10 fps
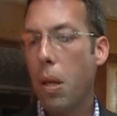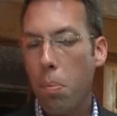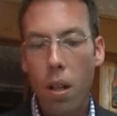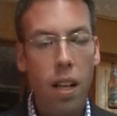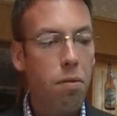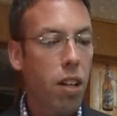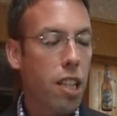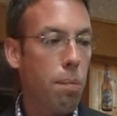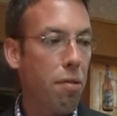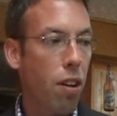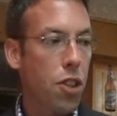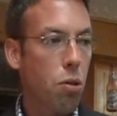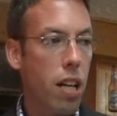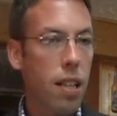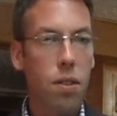People have a right to be
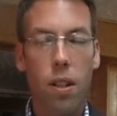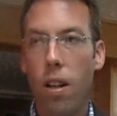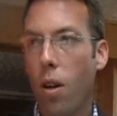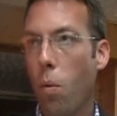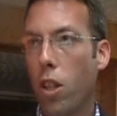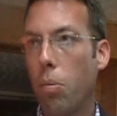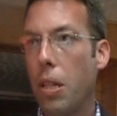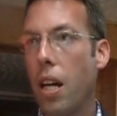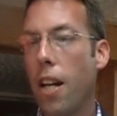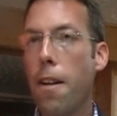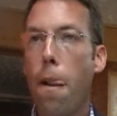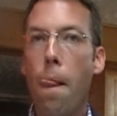frustrated. There's a lot of work to be done.